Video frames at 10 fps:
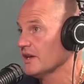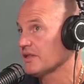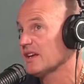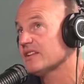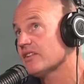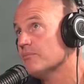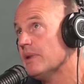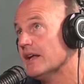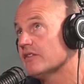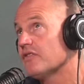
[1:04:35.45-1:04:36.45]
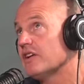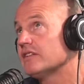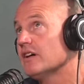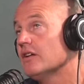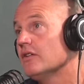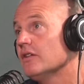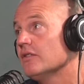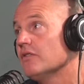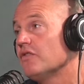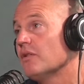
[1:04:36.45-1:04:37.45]
I think it's a benefit
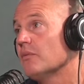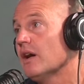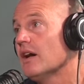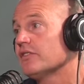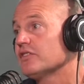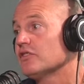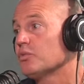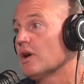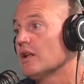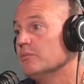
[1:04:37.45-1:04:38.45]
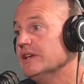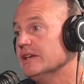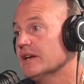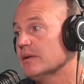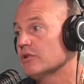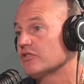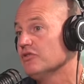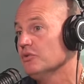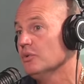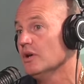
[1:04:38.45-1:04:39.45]
from us as well, being able
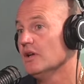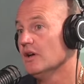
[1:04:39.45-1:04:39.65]
to